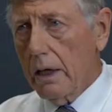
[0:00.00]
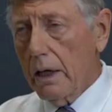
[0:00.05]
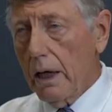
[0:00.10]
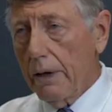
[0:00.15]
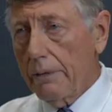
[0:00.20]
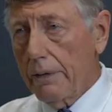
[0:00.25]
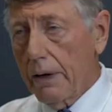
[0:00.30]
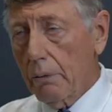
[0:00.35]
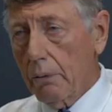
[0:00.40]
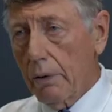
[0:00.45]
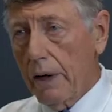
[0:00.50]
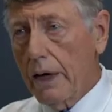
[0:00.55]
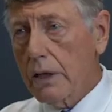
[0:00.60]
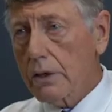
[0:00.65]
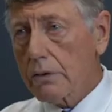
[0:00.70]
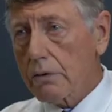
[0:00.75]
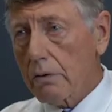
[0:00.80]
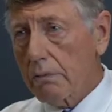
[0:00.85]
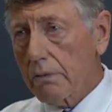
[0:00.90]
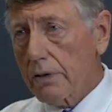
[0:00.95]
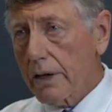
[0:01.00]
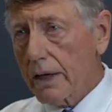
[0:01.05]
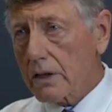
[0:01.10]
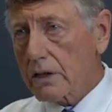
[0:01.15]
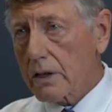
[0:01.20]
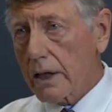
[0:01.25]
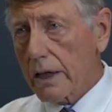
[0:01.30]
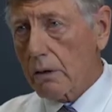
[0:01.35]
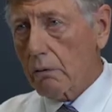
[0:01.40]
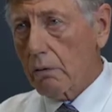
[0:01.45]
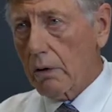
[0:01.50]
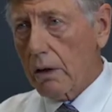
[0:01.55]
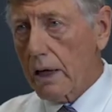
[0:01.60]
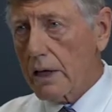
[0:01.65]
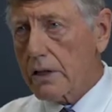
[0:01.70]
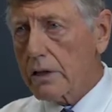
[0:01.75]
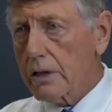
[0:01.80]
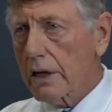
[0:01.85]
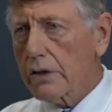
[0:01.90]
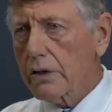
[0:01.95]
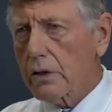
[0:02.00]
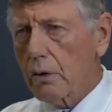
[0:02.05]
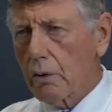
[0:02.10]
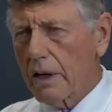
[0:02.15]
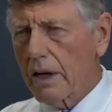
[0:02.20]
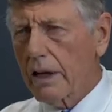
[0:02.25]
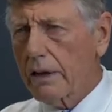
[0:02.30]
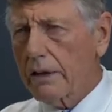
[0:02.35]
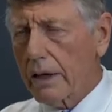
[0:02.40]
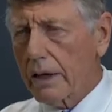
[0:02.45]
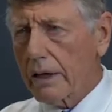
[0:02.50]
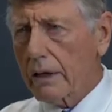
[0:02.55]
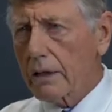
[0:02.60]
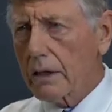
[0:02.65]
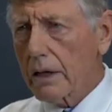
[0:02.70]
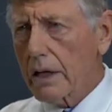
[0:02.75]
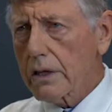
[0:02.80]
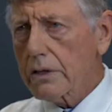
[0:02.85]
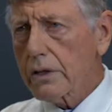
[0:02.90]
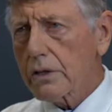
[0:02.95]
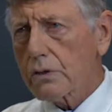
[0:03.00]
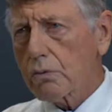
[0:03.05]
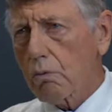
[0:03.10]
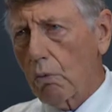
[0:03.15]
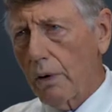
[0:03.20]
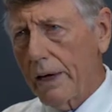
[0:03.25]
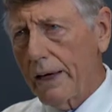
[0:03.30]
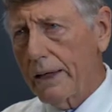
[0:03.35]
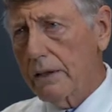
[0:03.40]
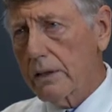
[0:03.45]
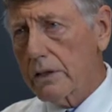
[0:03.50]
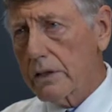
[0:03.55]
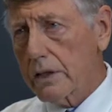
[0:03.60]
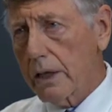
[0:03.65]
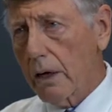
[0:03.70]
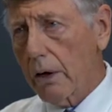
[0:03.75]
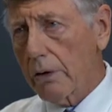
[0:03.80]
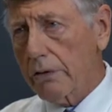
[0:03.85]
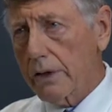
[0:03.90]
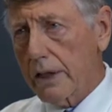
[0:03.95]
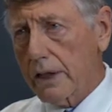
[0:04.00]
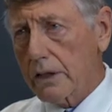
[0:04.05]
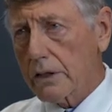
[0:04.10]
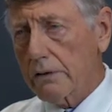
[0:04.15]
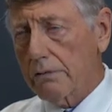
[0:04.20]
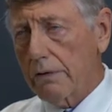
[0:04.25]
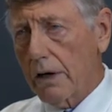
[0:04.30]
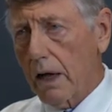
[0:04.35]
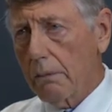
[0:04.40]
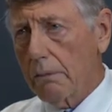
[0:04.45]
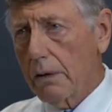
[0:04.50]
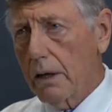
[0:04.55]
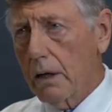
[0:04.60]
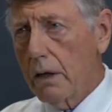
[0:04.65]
And they range from things like, well, let's not do anything. Let's just wait and see how things develop,